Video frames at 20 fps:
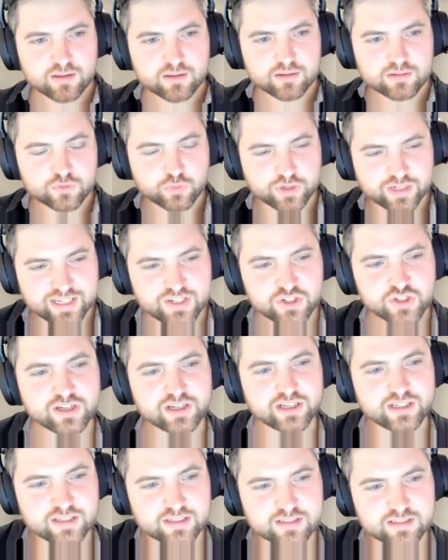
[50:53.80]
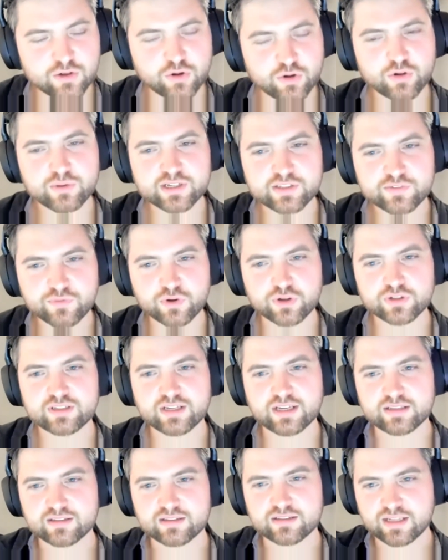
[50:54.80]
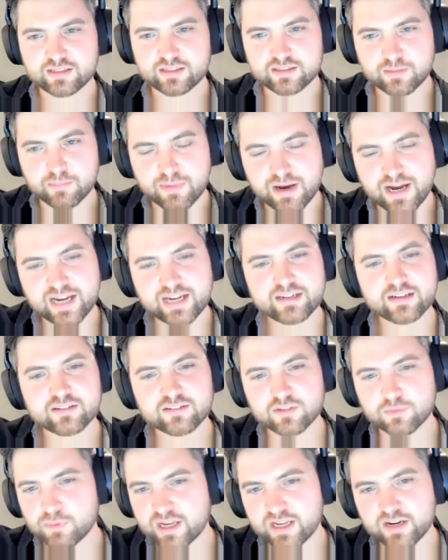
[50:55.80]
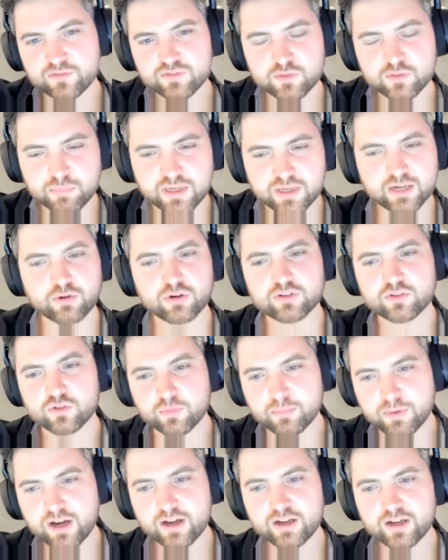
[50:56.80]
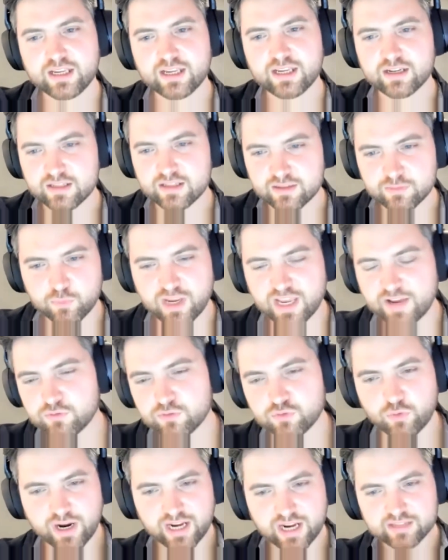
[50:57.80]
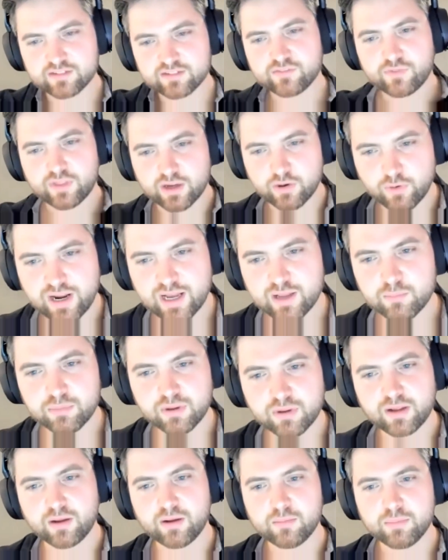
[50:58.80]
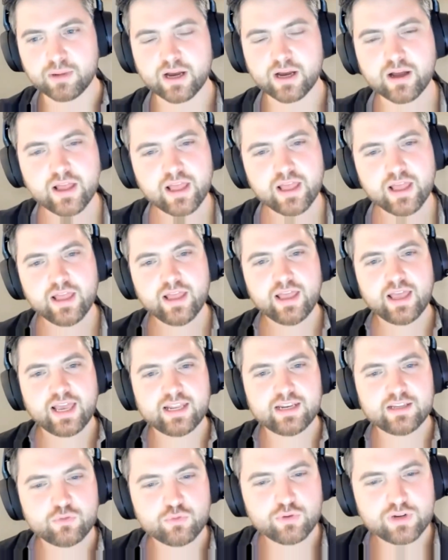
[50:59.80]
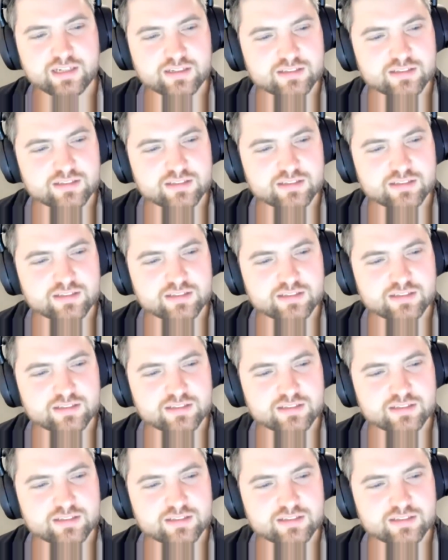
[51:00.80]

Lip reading: traditionally, it's always thought that the mind is some kind of superior to the body, and then we have to drag this thing around, blah, blah, blah. And it really